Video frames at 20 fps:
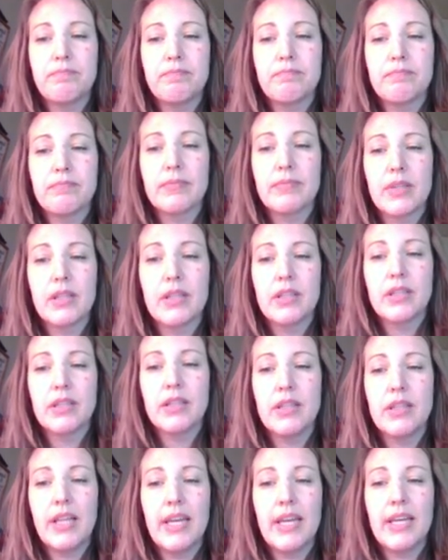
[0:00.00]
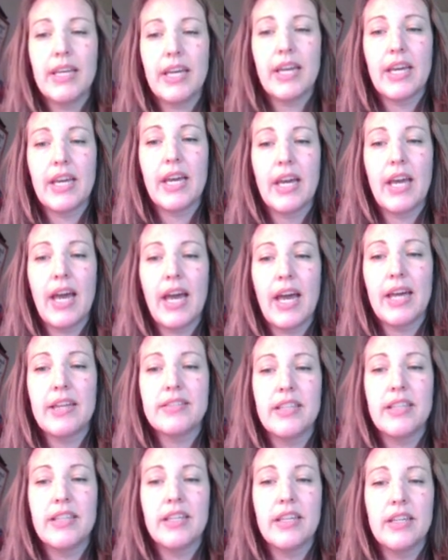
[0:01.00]
Like
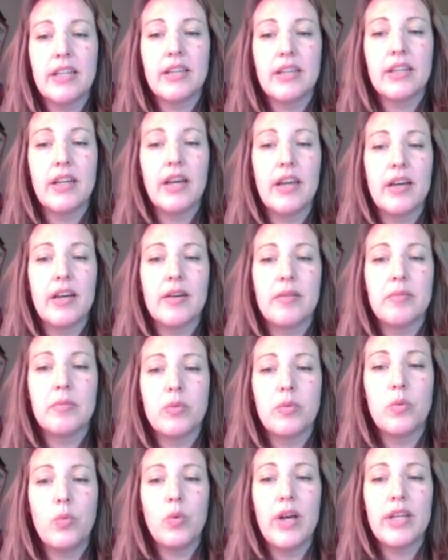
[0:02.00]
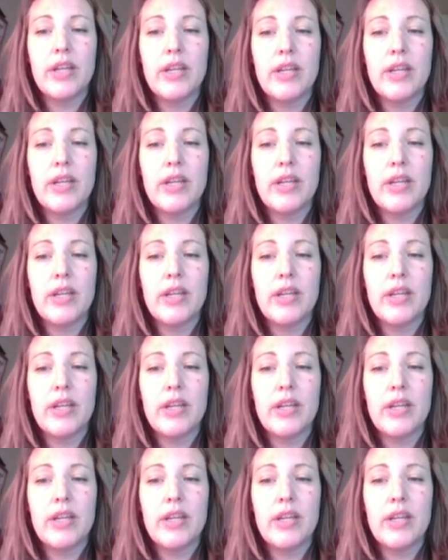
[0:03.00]
asking what